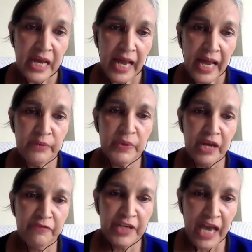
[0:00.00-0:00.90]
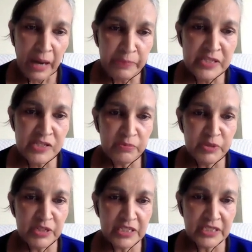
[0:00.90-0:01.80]
And we have the APPIS
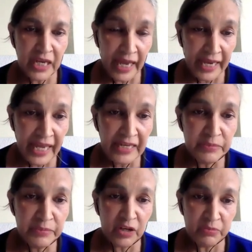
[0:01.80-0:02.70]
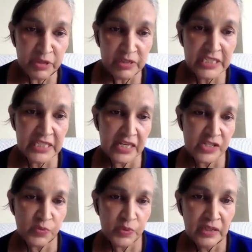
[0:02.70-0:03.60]
community, Academy community
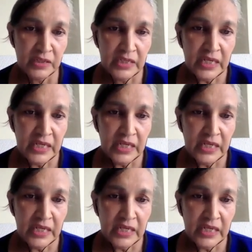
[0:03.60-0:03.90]
as well,